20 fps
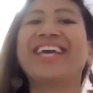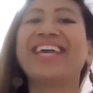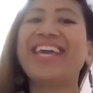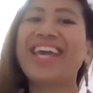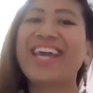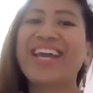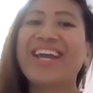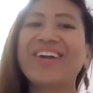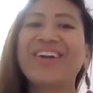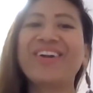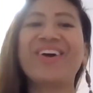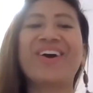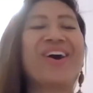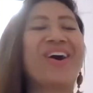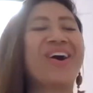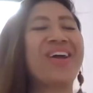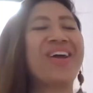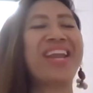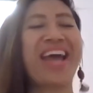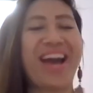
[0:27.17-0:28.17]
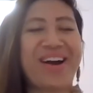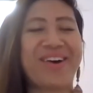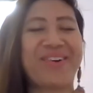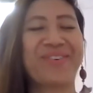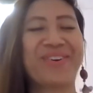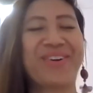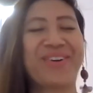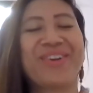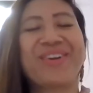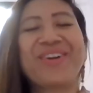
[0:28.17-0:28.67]
here on
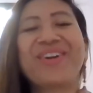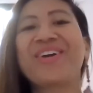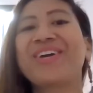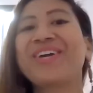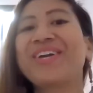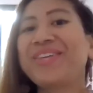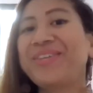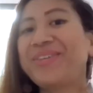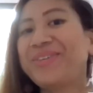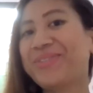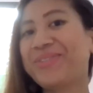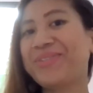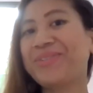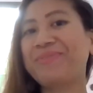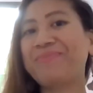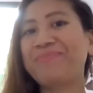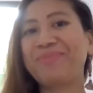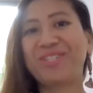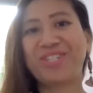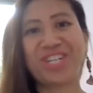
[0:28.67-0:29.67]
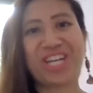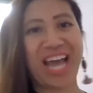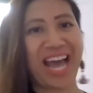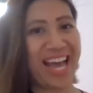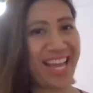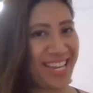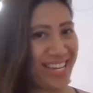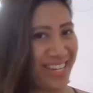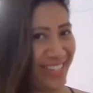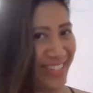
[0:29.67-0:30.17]
our YouTube
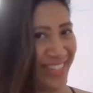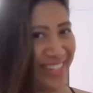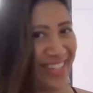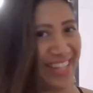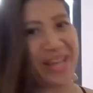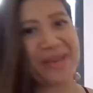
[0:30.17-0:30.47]
channel,